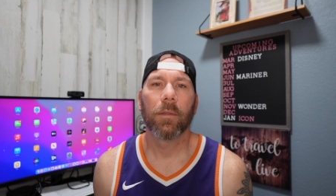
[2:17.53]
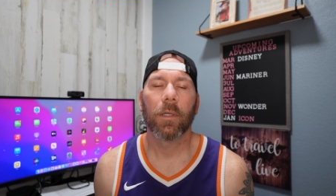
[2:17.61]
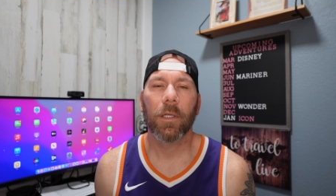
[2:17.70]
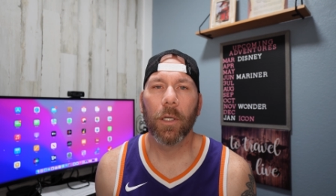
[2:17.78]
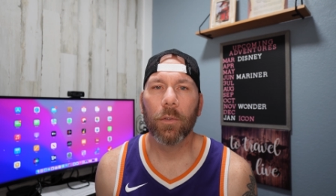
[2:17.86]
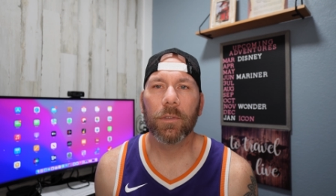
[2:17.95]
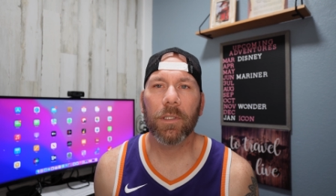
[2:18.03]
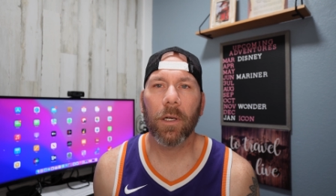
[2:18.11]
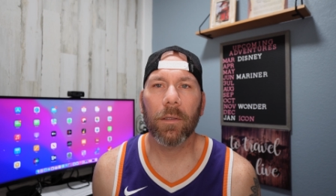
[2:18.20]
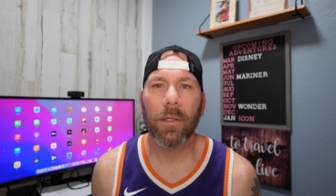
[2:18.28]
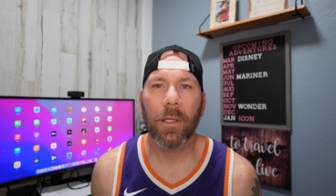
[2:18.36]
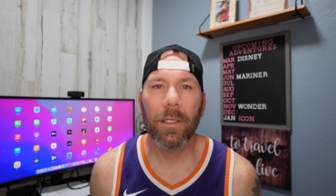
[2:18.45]
The Coast
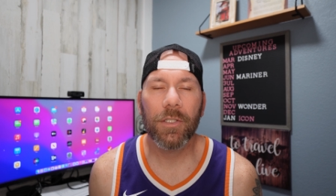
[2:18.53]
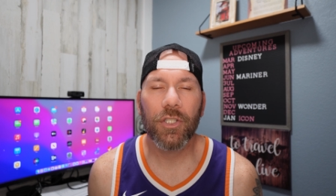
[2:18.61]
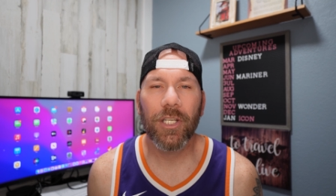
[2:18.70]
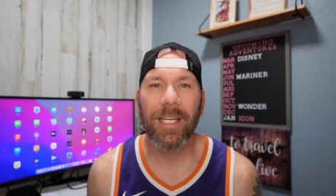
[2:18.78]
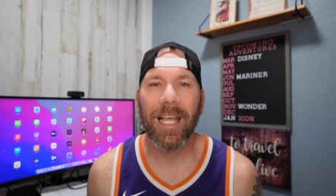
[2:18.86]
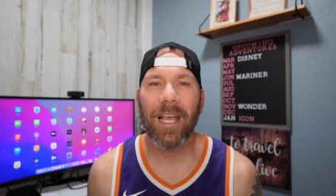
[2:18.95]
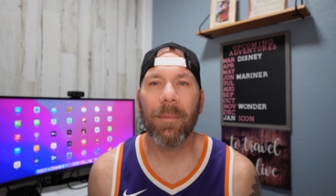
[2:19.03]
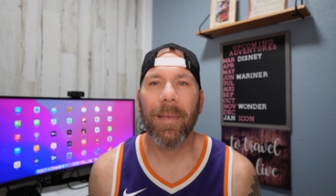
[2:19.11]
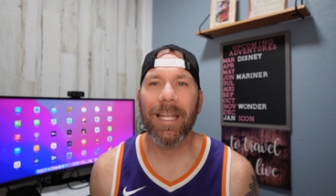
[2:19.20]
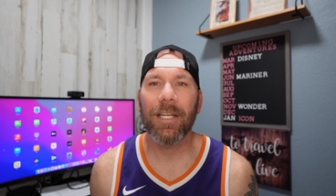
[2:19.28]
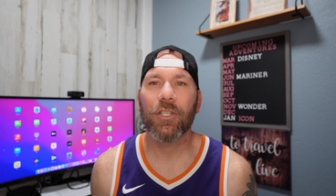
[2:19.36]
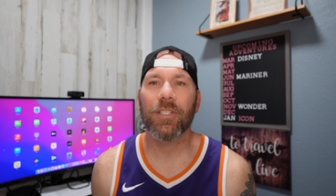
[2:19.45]
Guard launched an
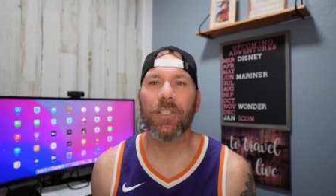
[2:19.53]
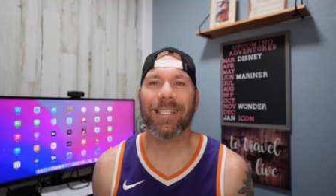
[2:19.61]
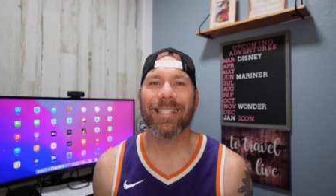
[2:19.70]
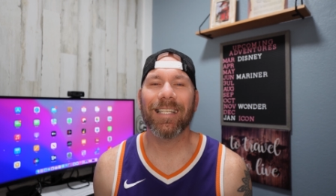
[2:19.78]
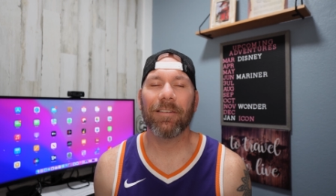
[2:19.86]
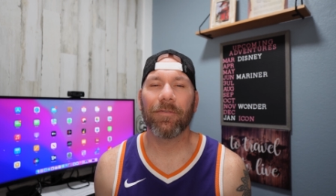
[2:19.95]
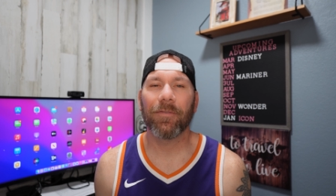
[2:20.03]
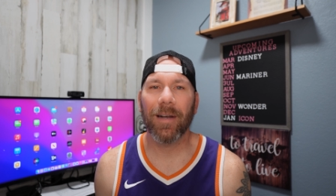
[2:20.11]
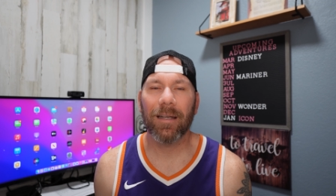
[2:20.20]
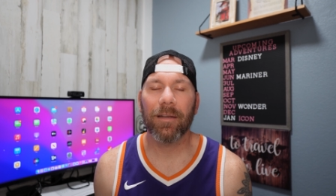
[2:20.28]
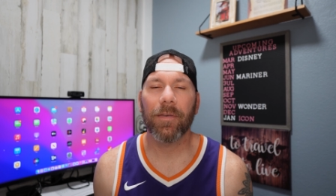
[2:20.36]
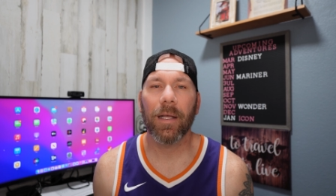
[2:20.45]
MH-65